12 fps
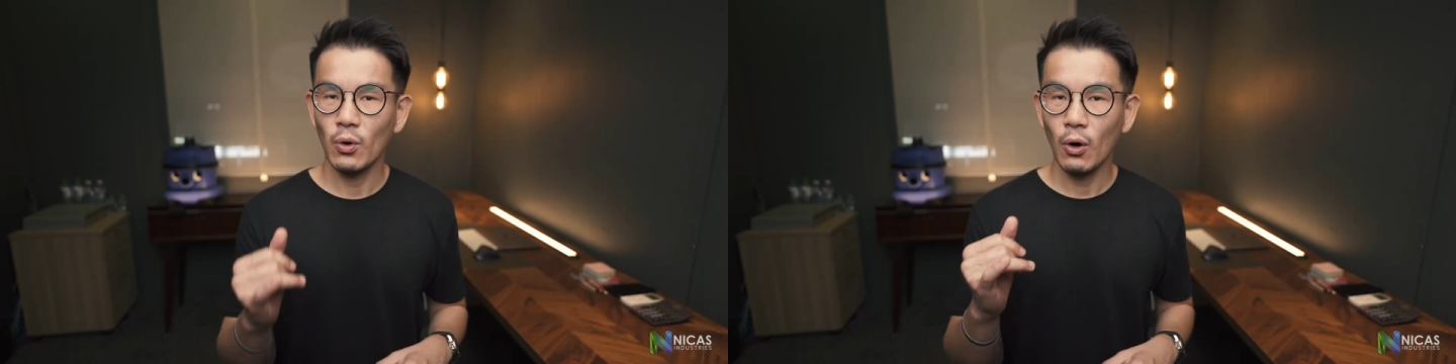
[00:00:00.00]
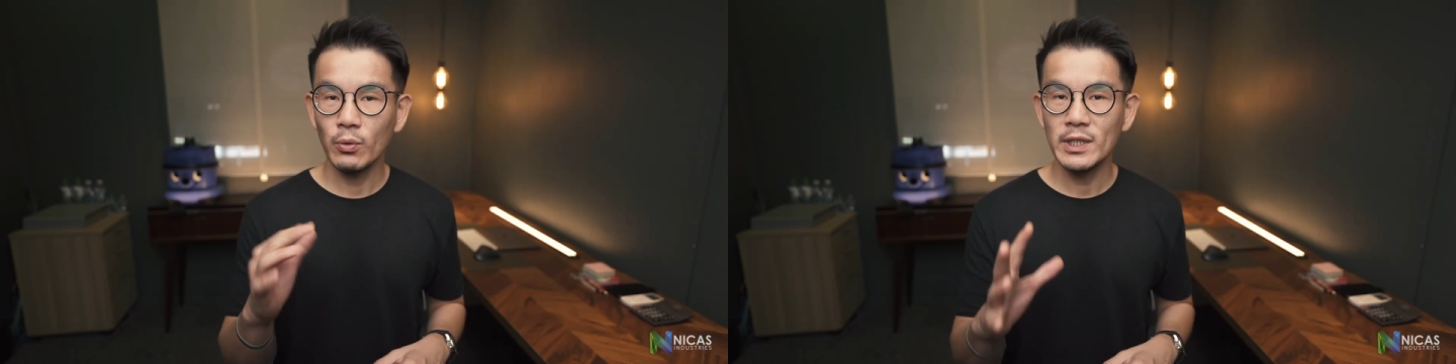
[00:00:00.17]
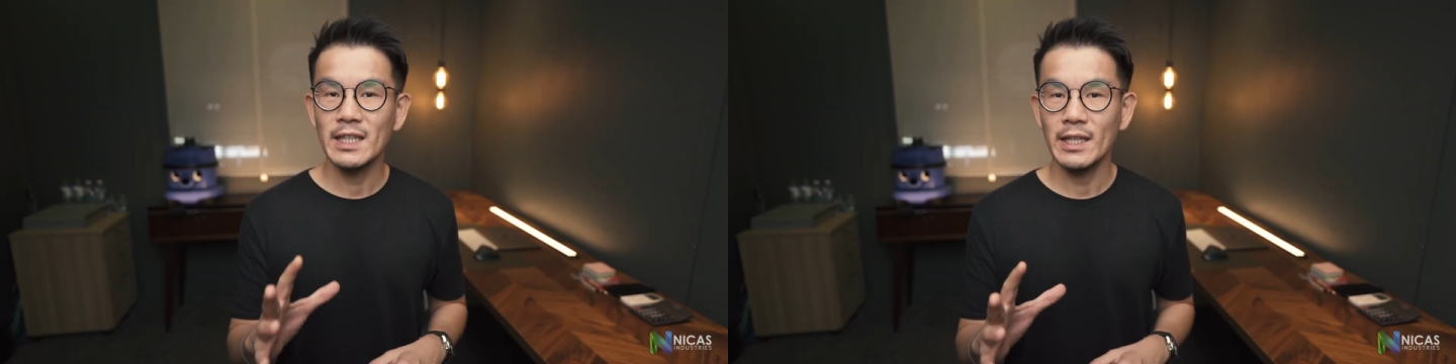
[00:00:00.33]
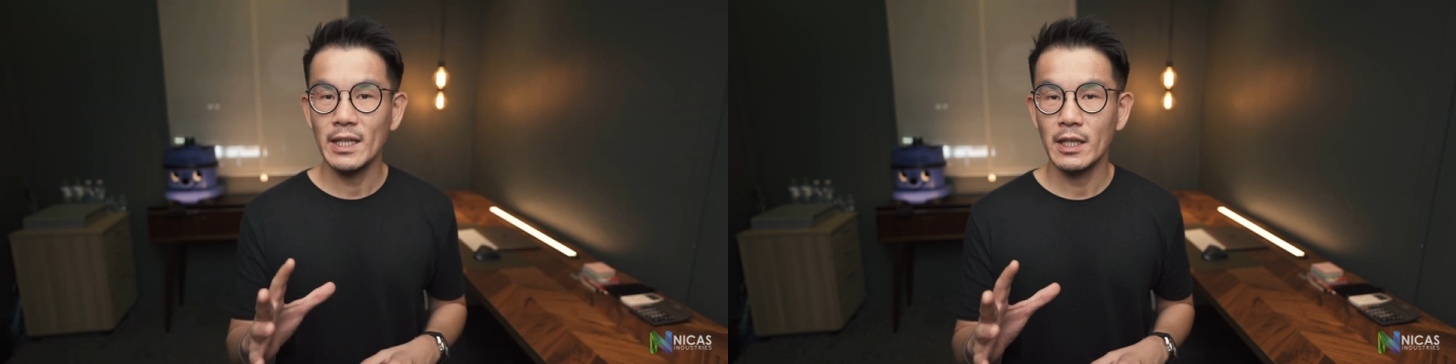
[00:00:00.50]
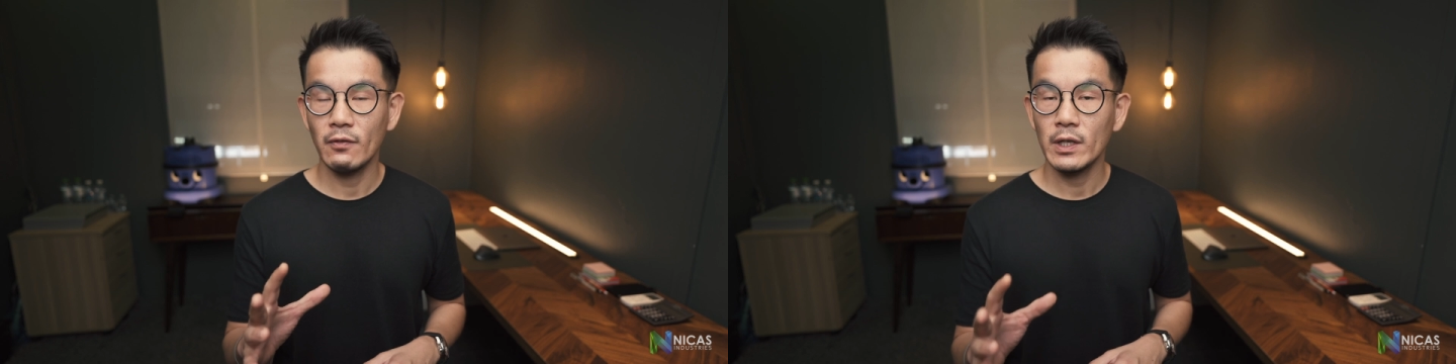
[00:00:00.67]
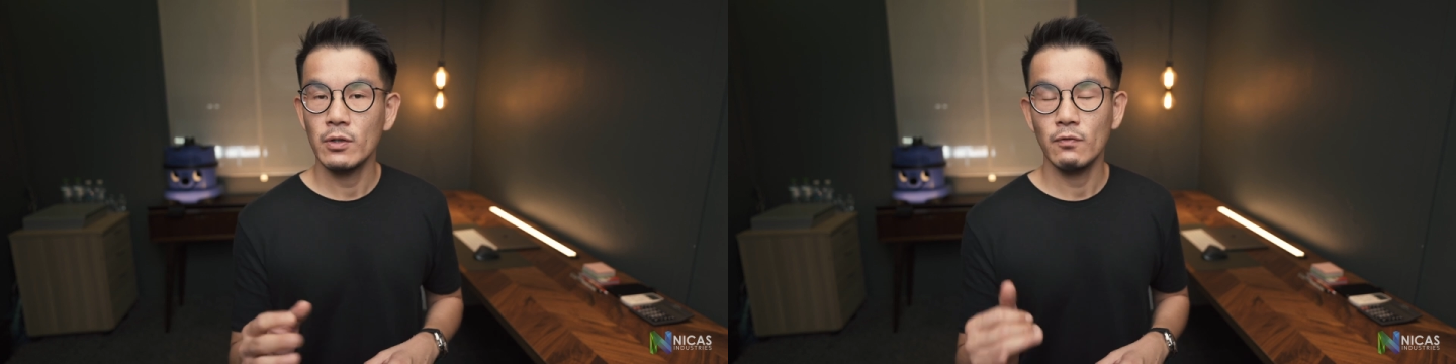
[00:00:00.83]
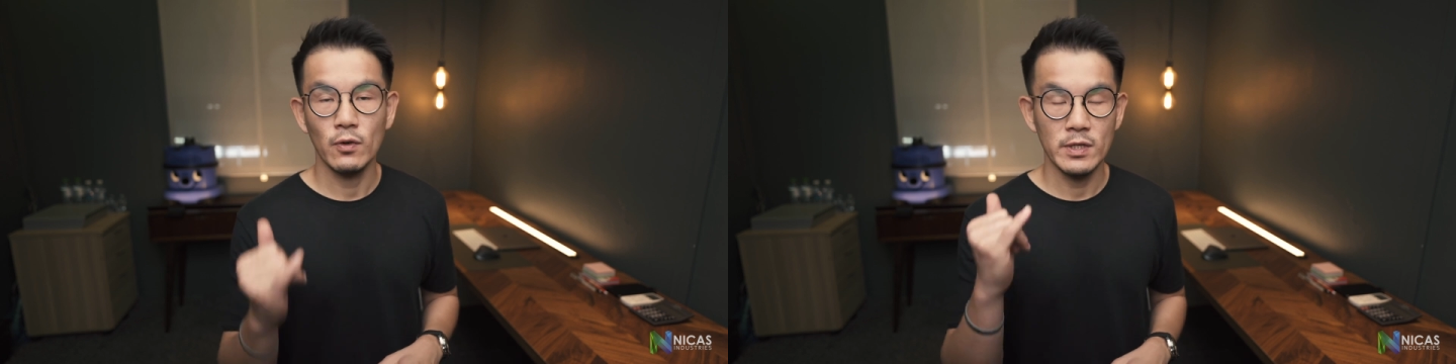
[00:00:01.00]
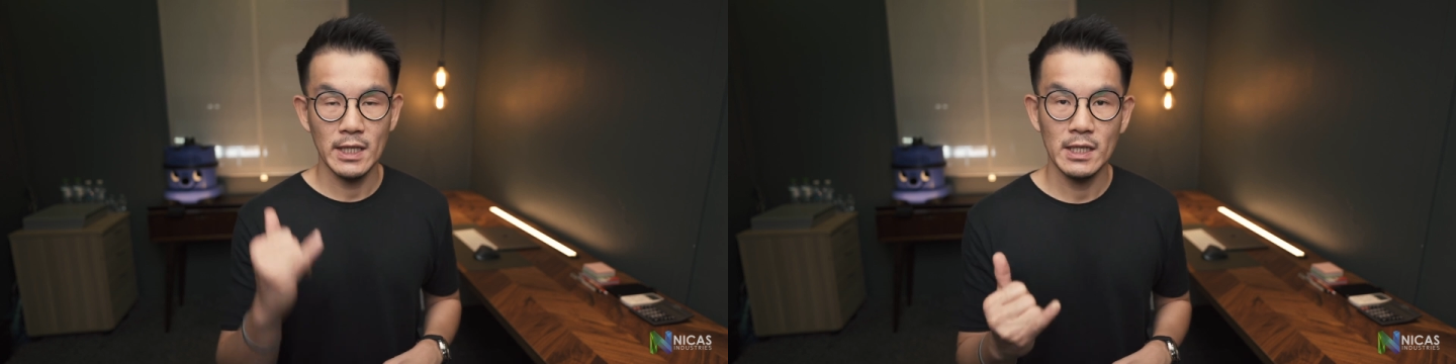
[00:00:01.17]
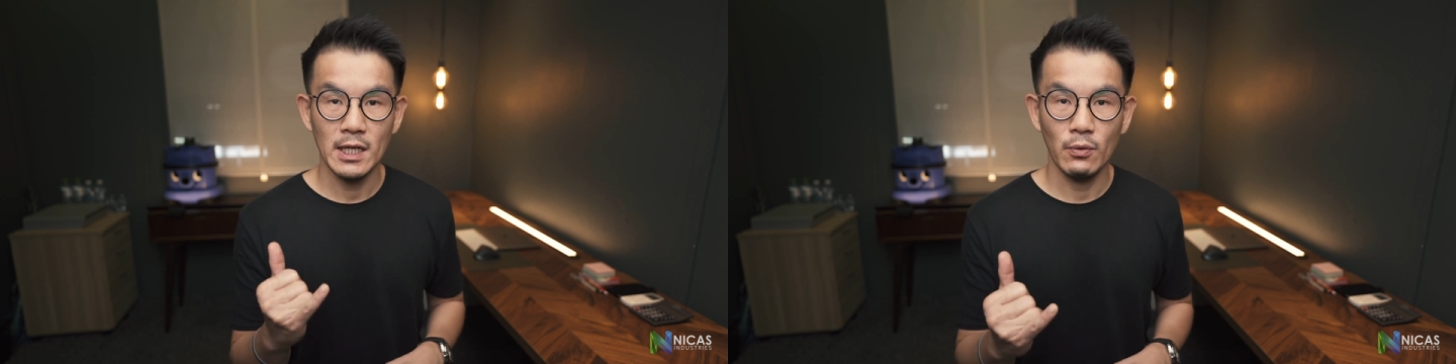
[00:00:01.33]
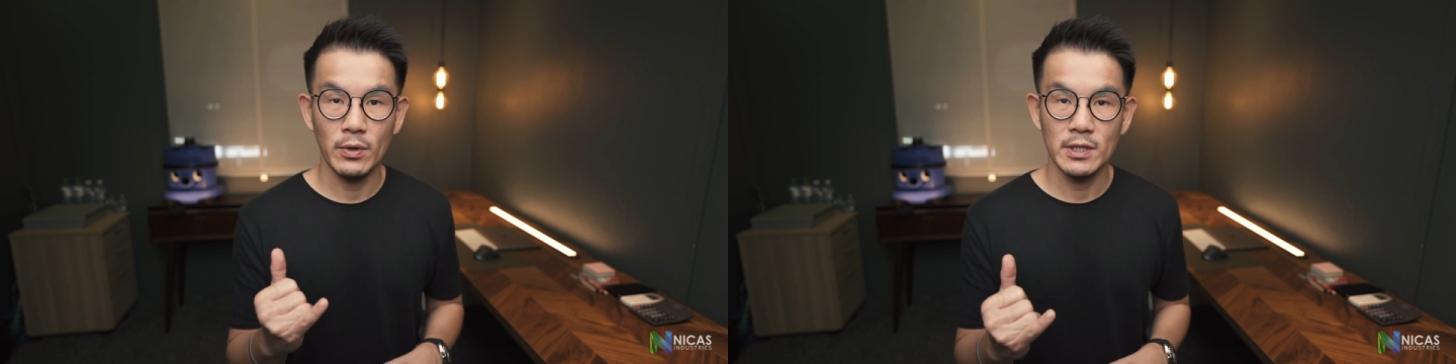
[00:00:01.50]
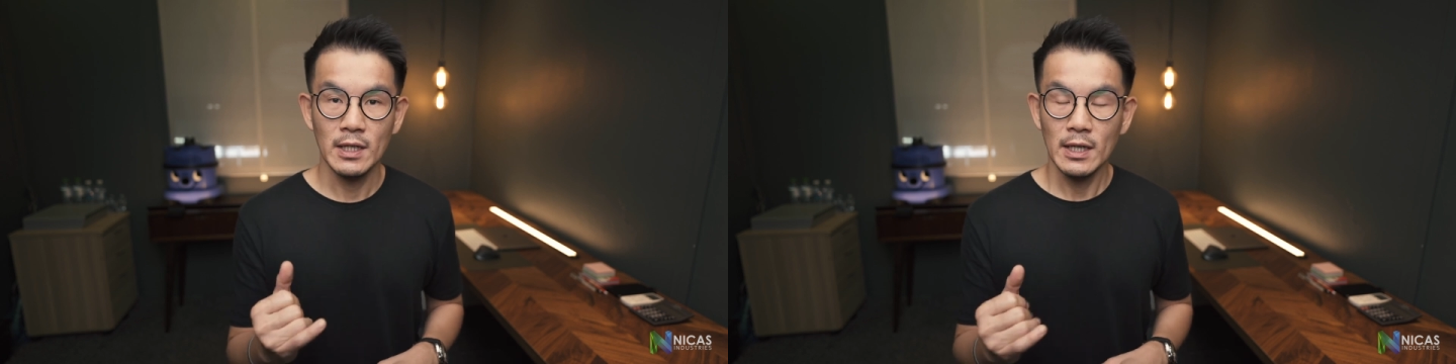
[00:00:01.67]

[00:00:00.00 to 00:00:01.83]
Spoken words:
only need the vacuum for 6 hours